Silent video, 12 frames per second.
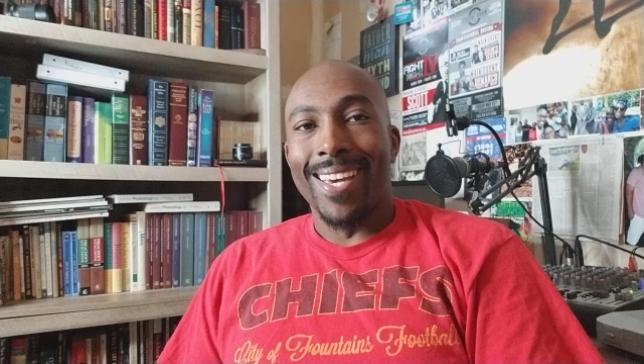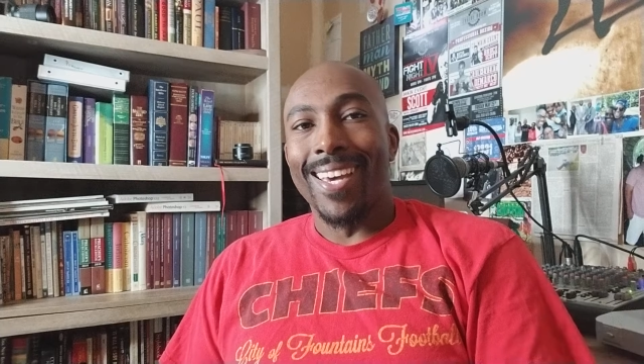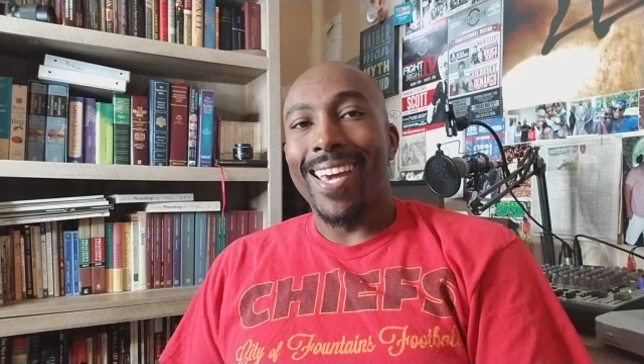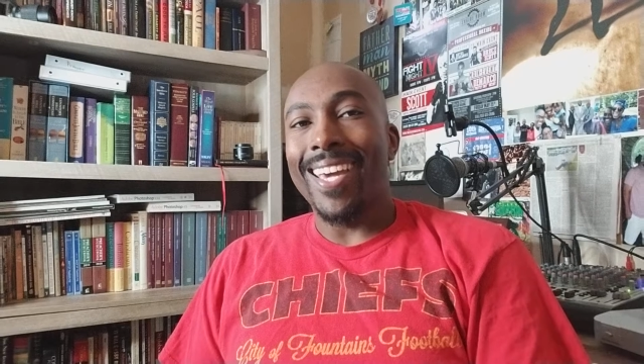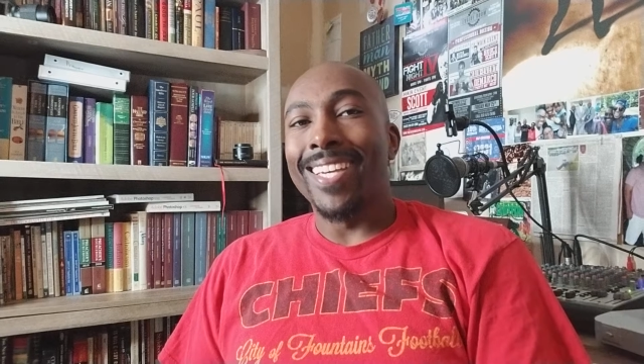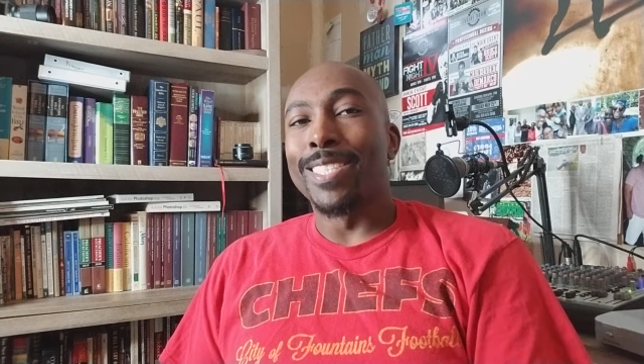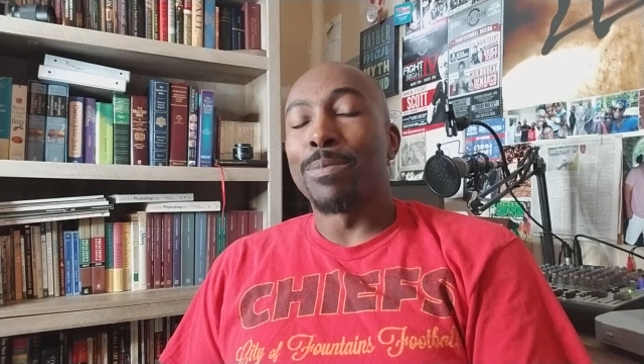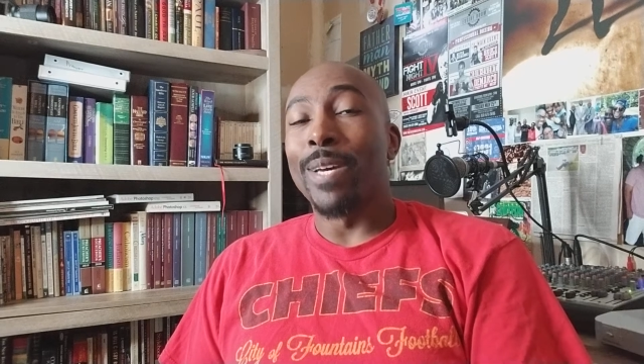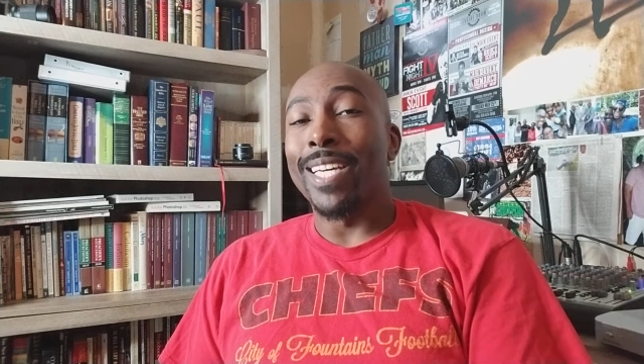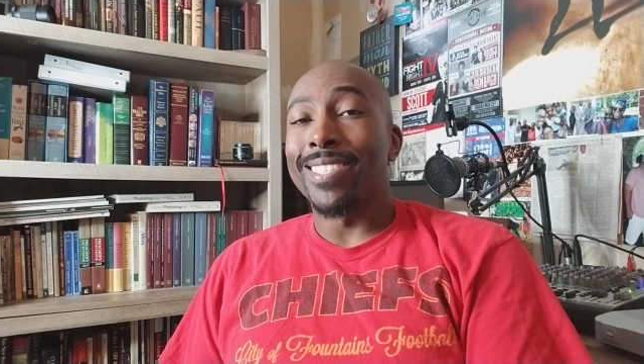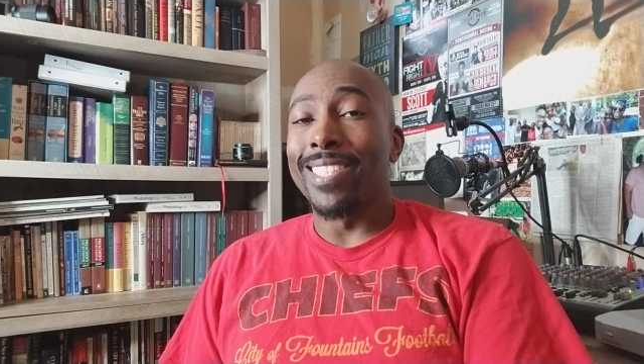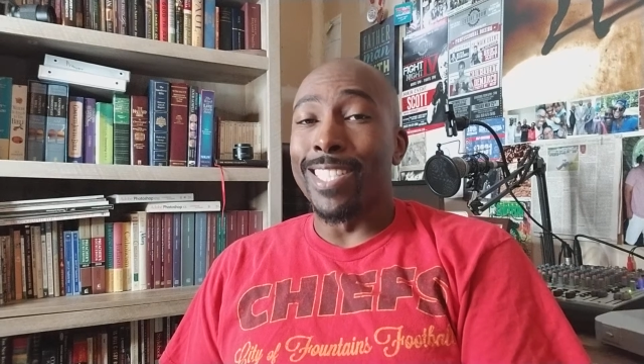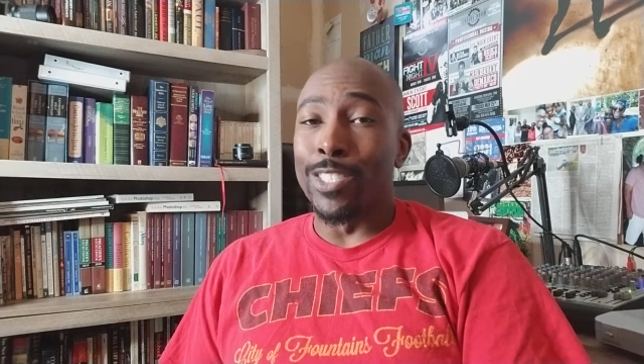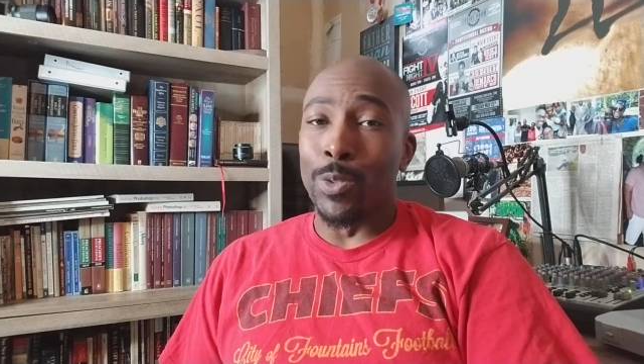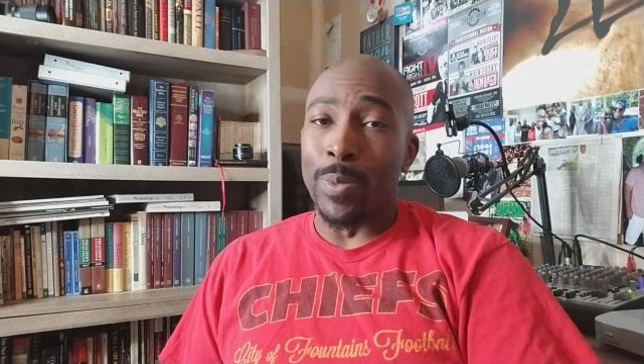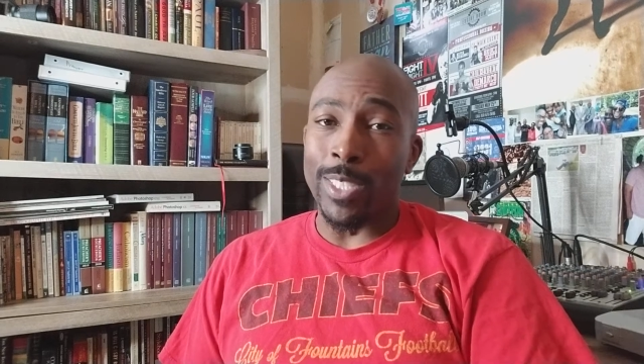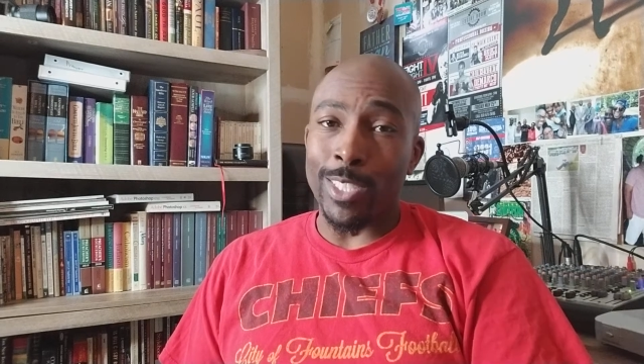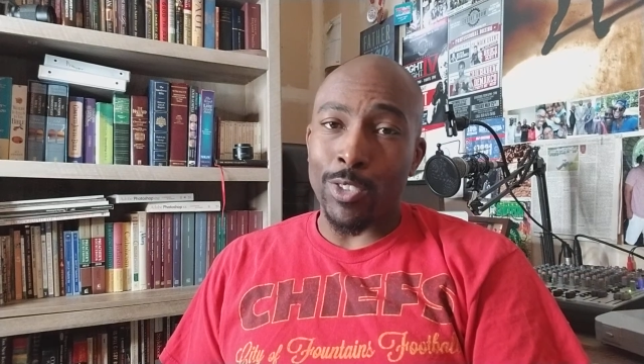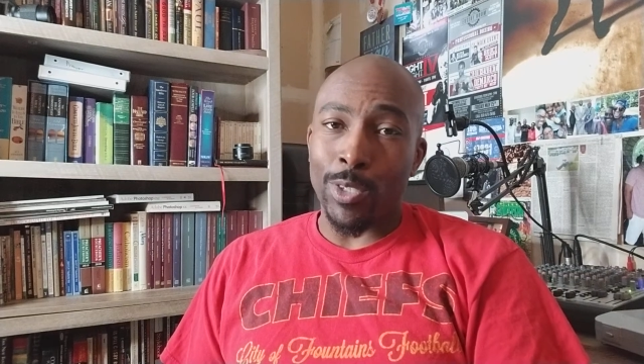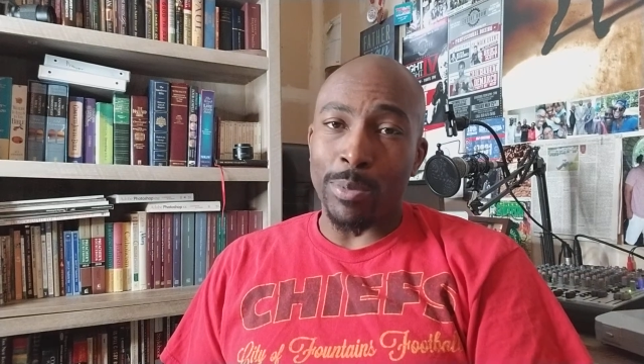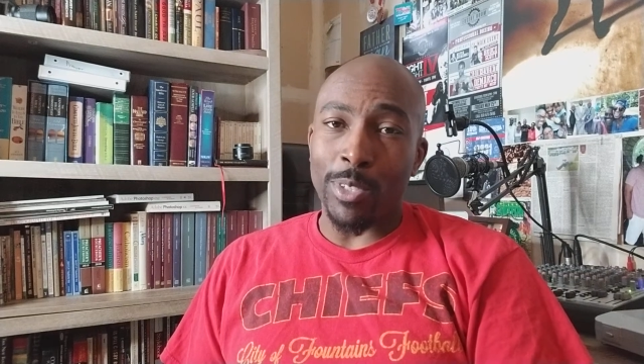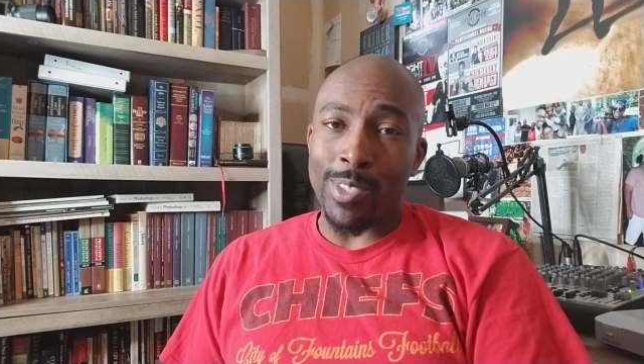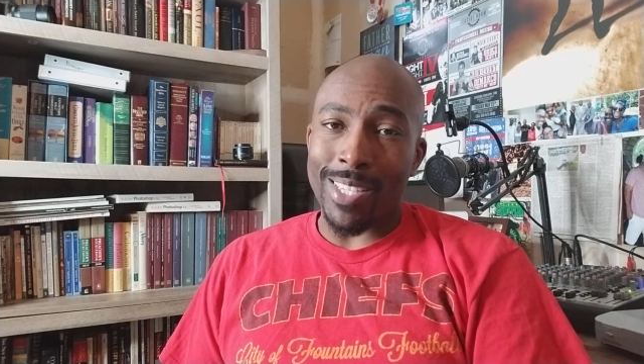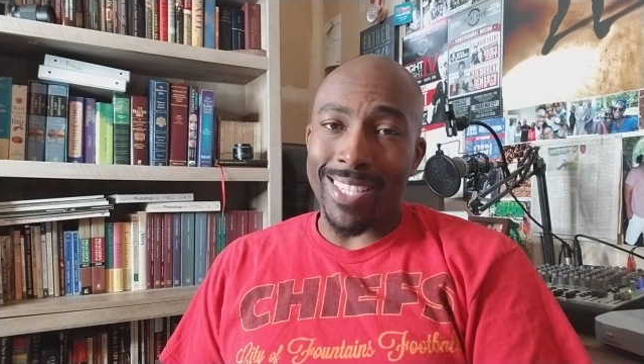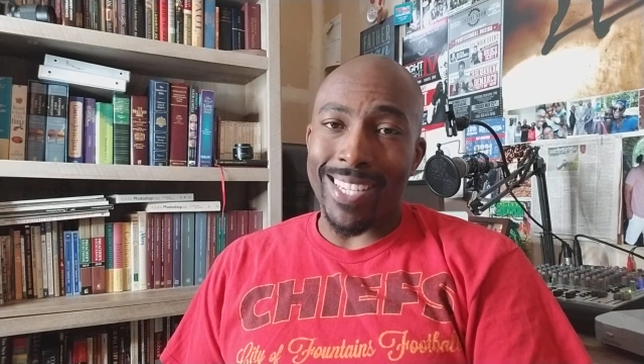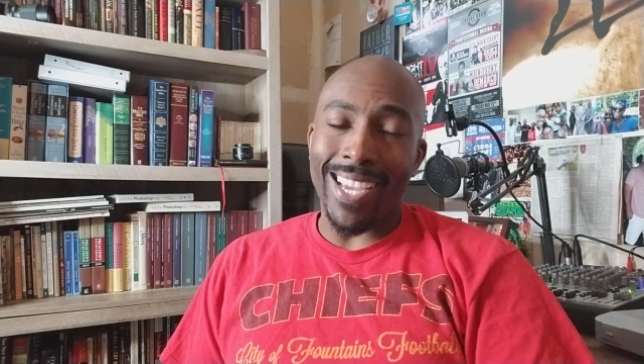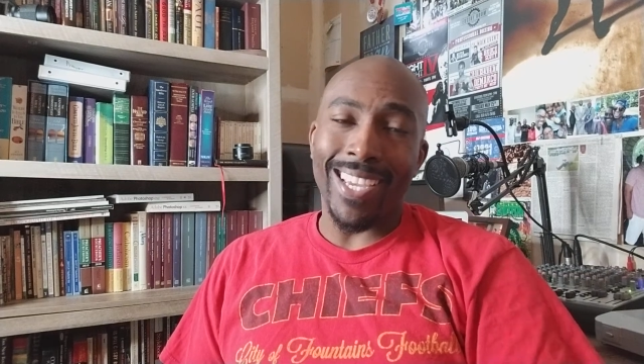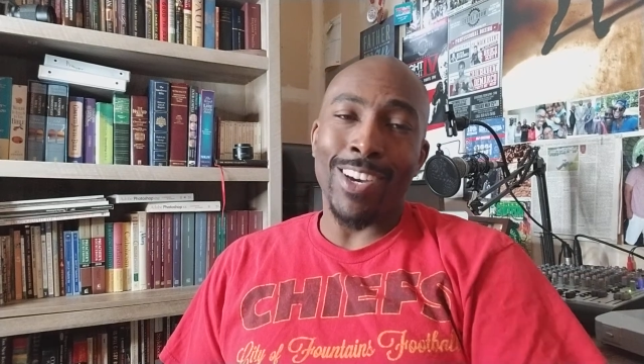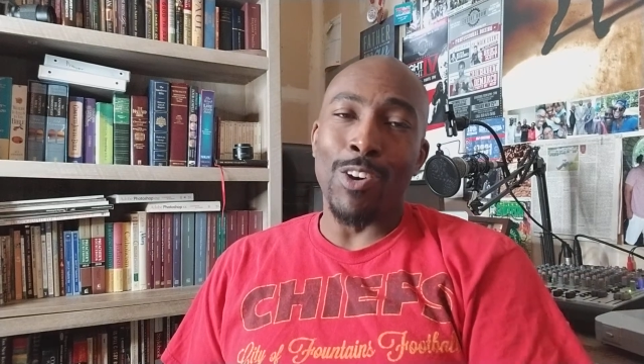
Hey, it's Pastor Andru with your scripture of the day.